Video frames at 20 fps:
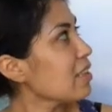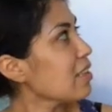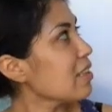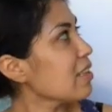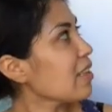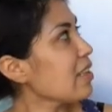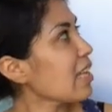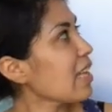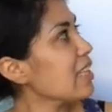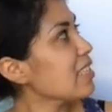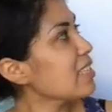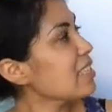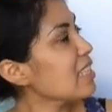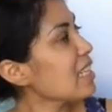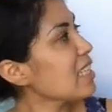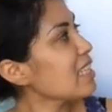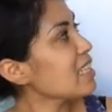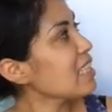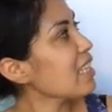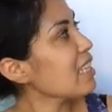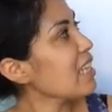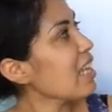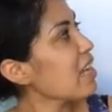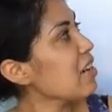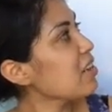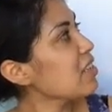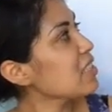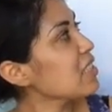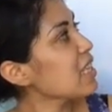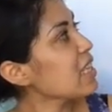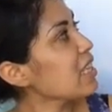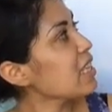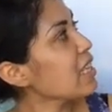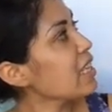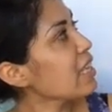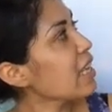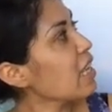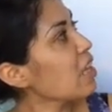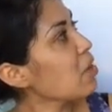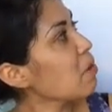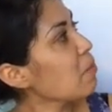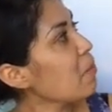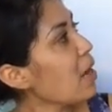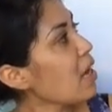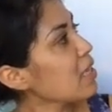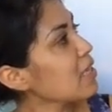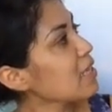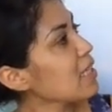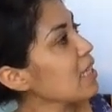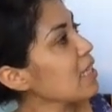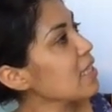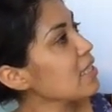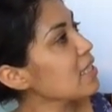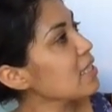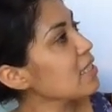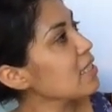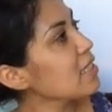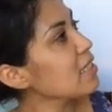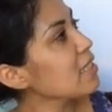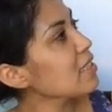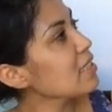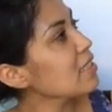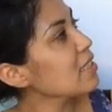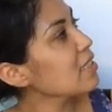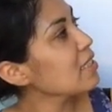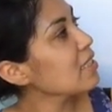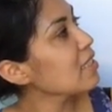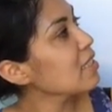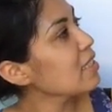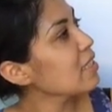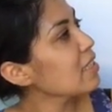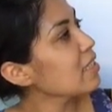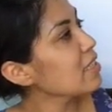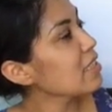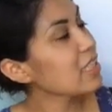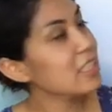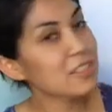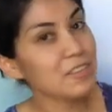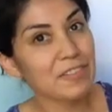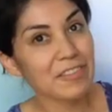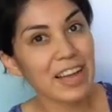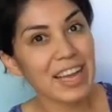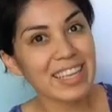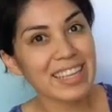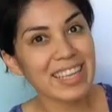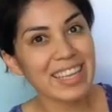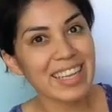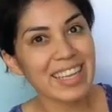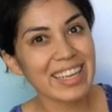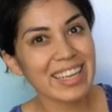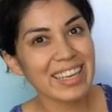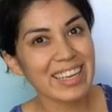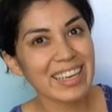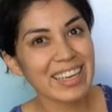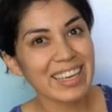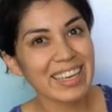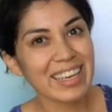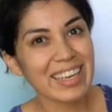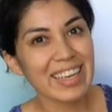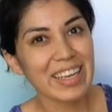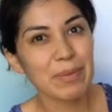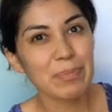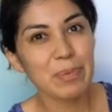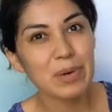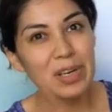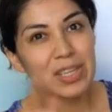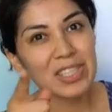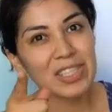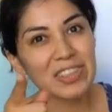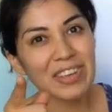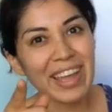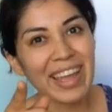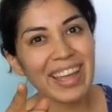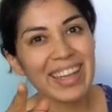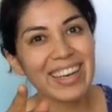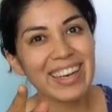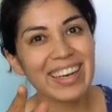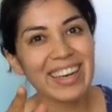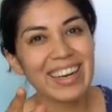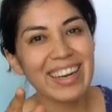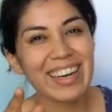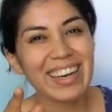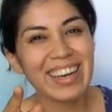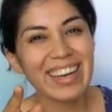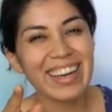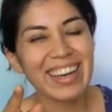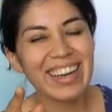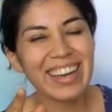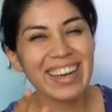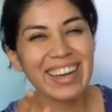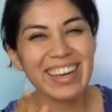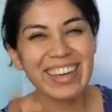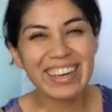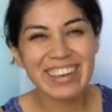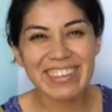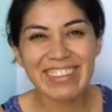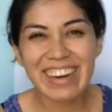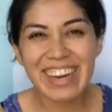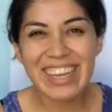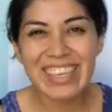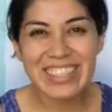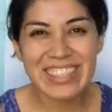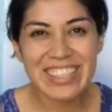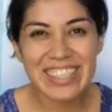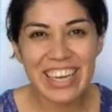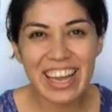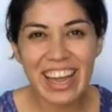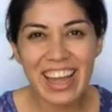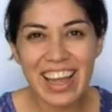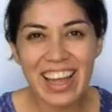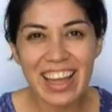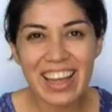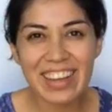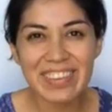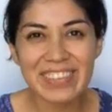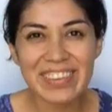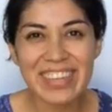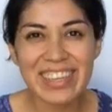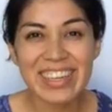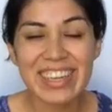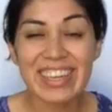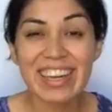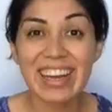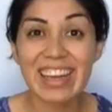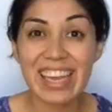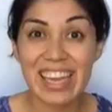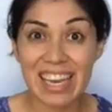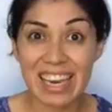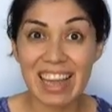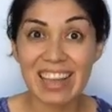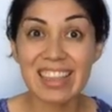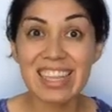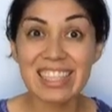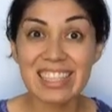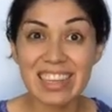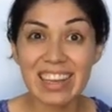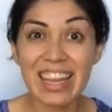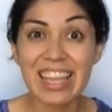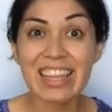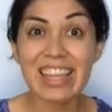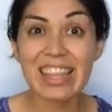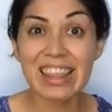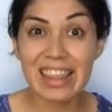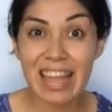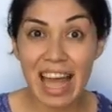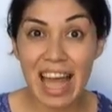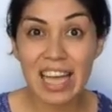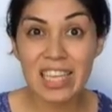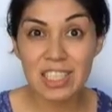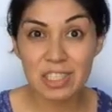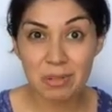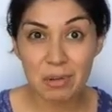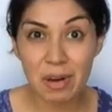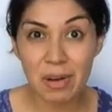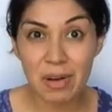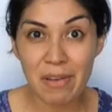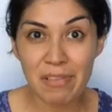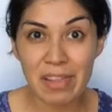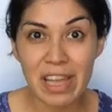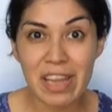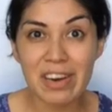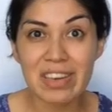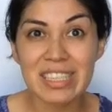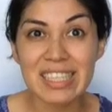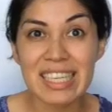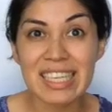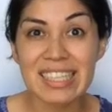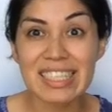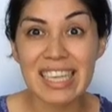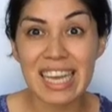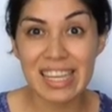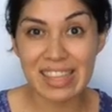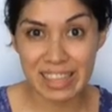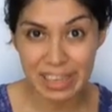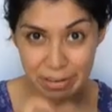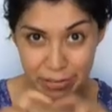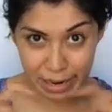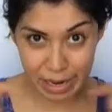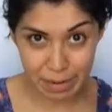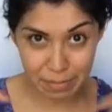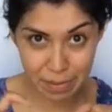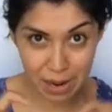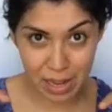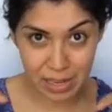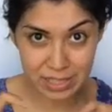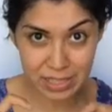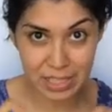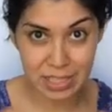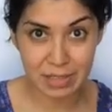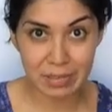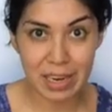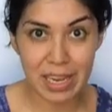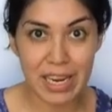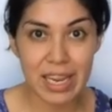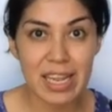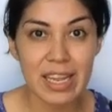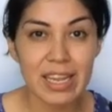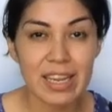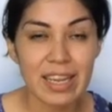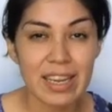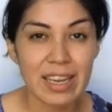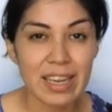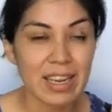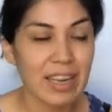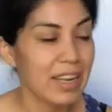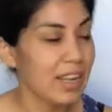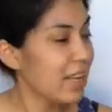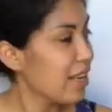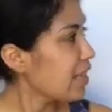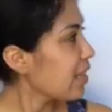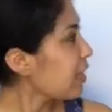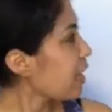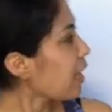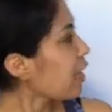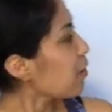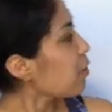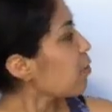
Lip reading: Look at just the letters in the yellow boxes. Did you find it? Point to it. Great job. Okay, now let's look at the last row of letters inside the green boxes. Ready? Think,